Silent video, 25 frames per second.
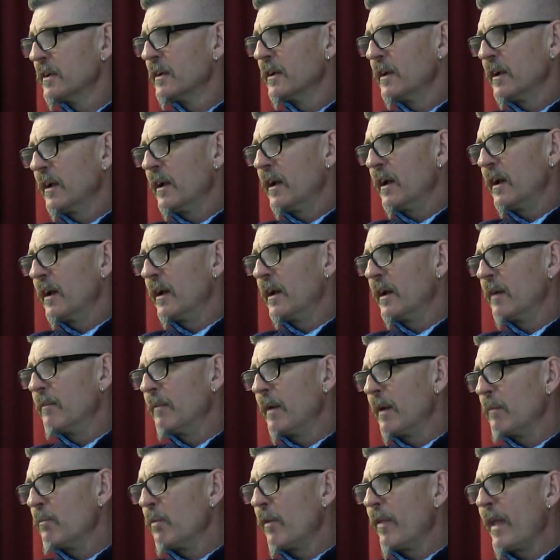
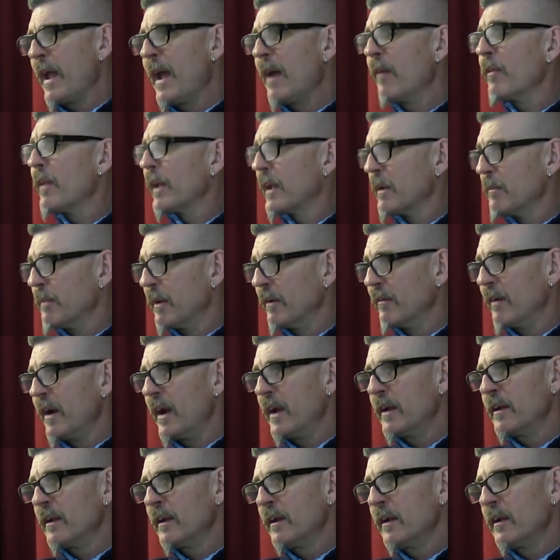And how they can be
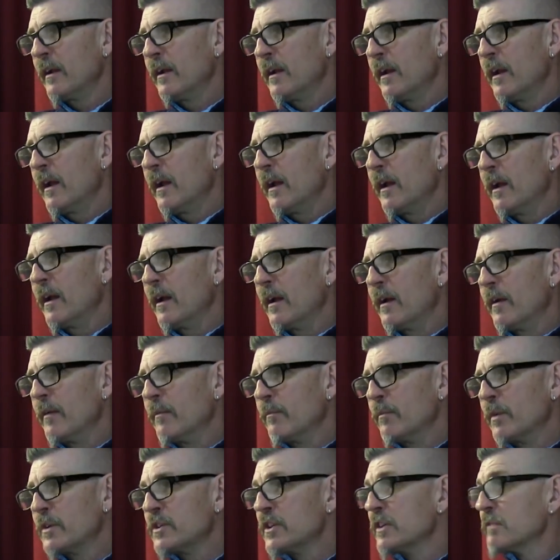read,
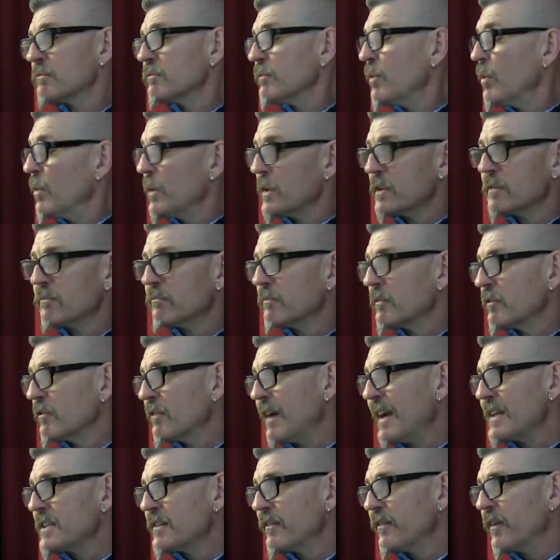which is always
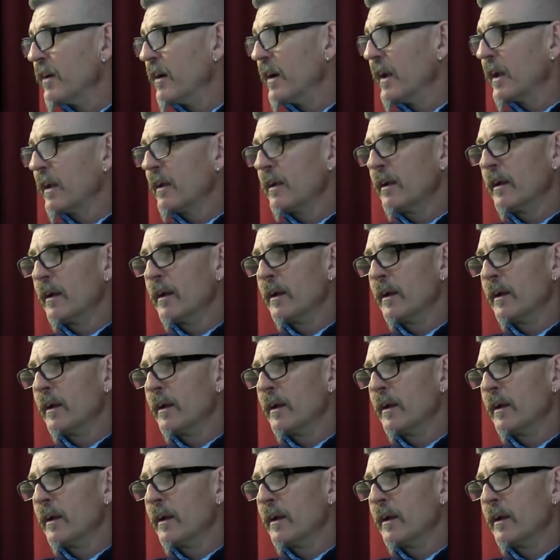gratifying.